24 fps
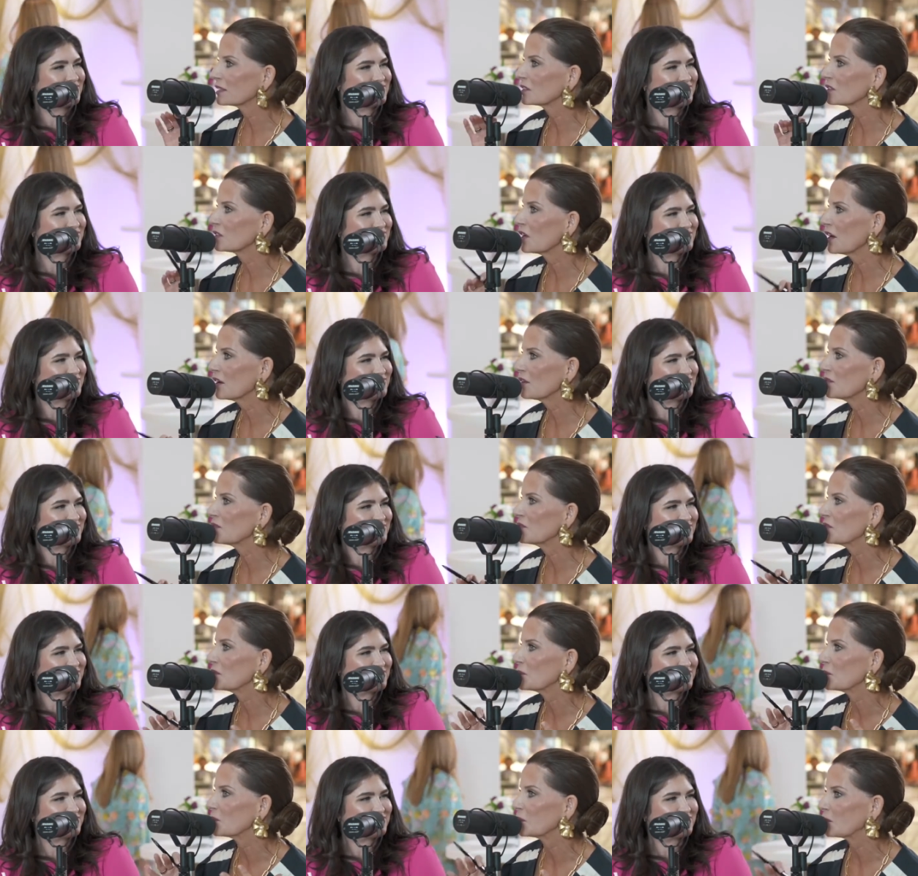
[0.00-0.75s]
Speaker 1: I love
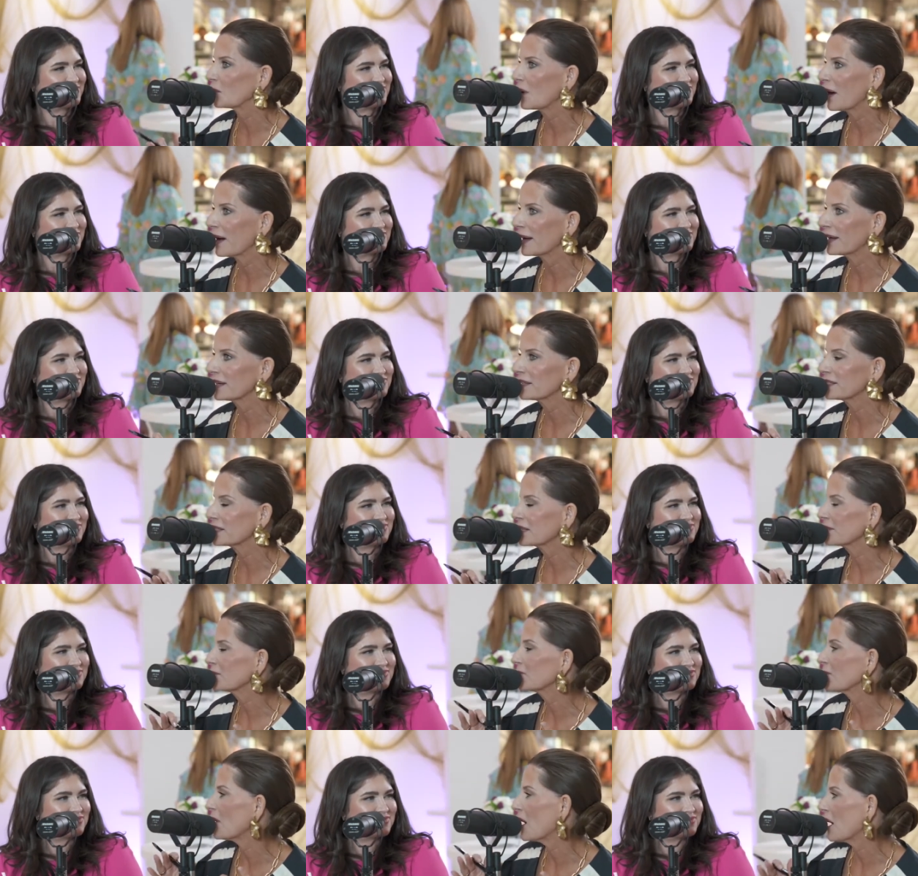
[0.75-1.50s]
the bright
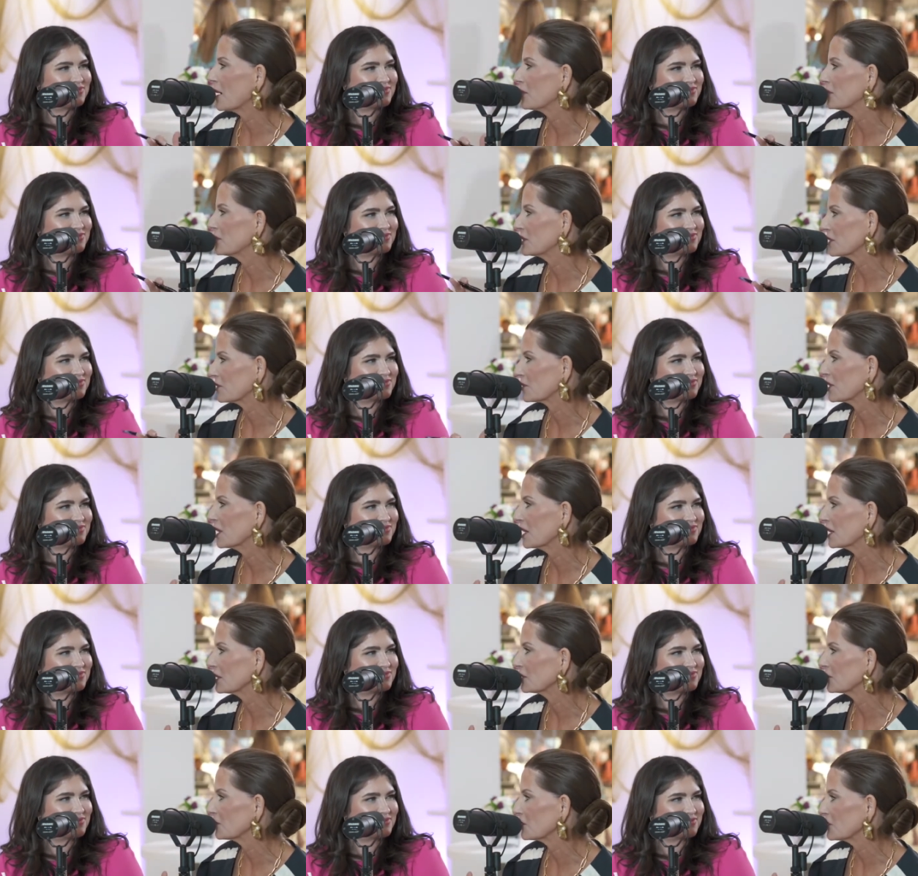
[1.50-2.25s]
pops of
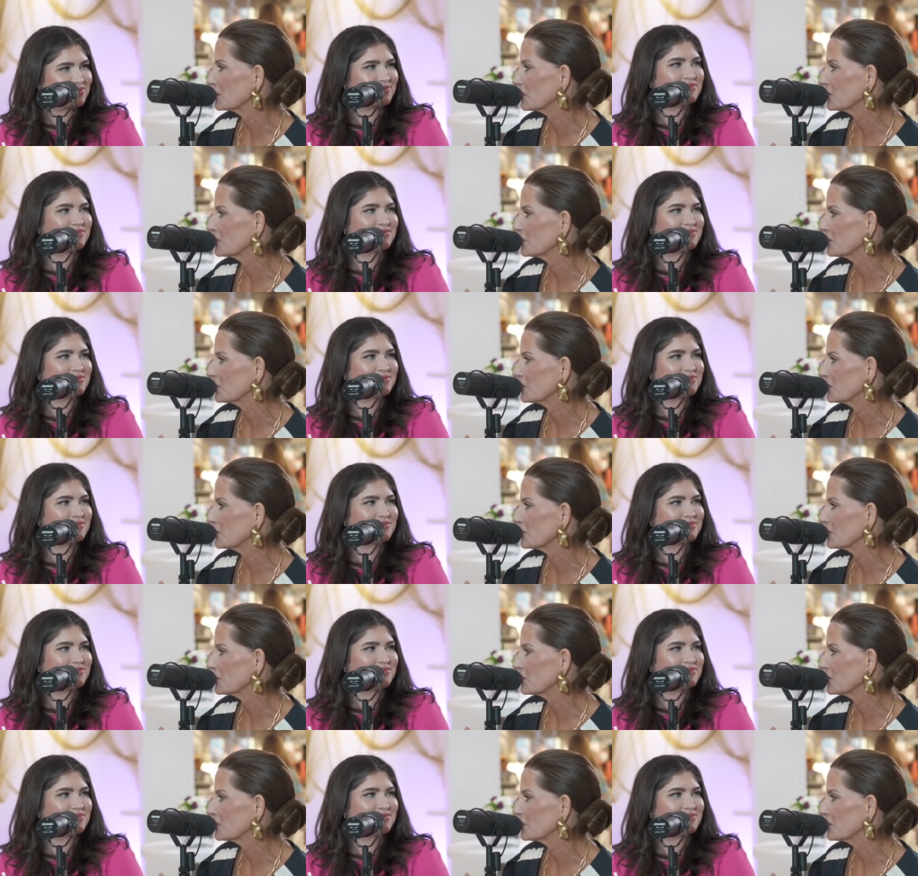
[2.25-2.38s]
color